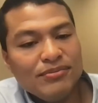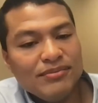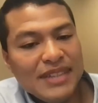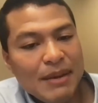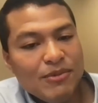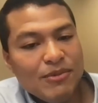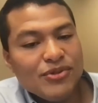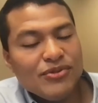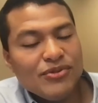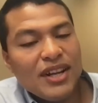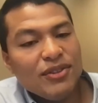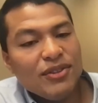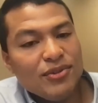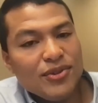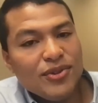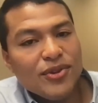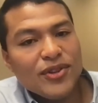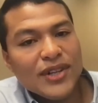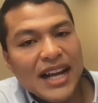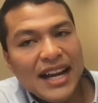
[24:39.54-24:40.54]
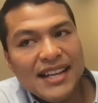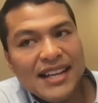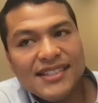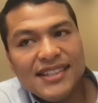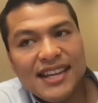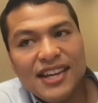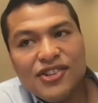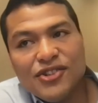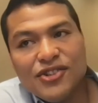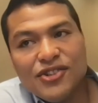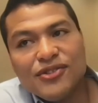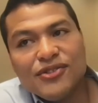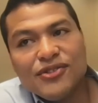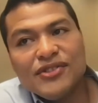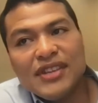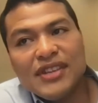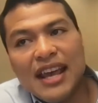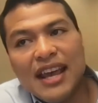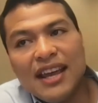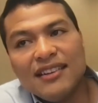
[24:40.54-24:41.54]
demonstrate to your
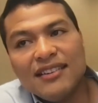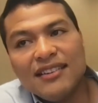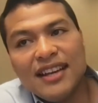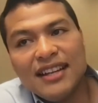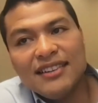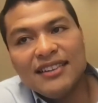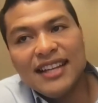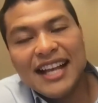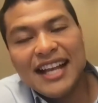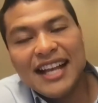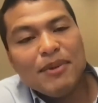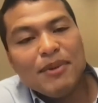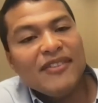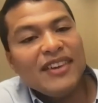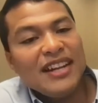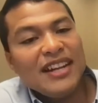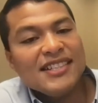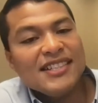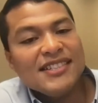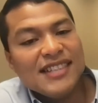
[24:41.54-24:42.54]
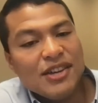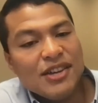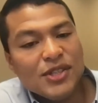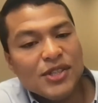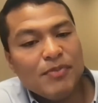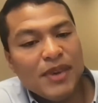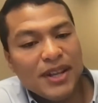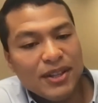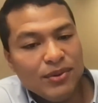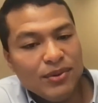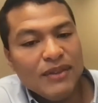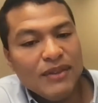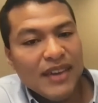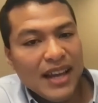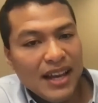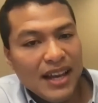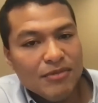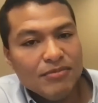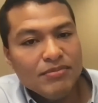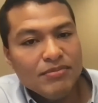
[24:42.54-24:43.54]
organizations and the capabilities that you expect to
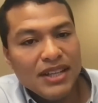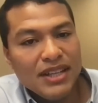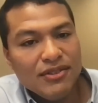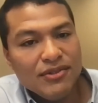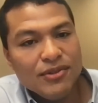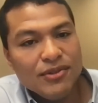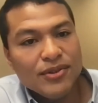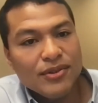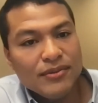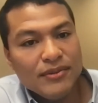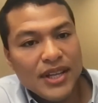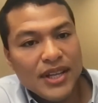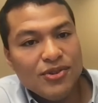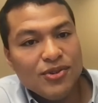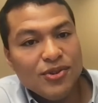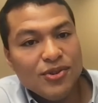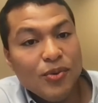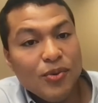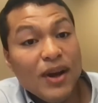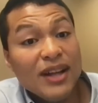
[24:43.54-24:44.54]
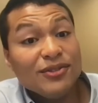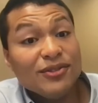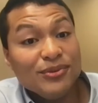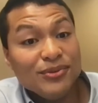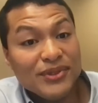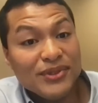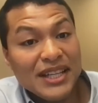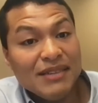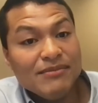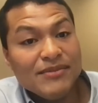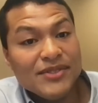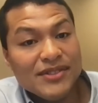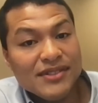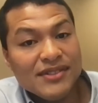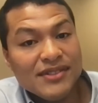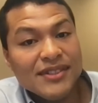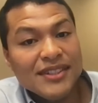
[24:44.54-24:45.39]
develop in your quantum teams?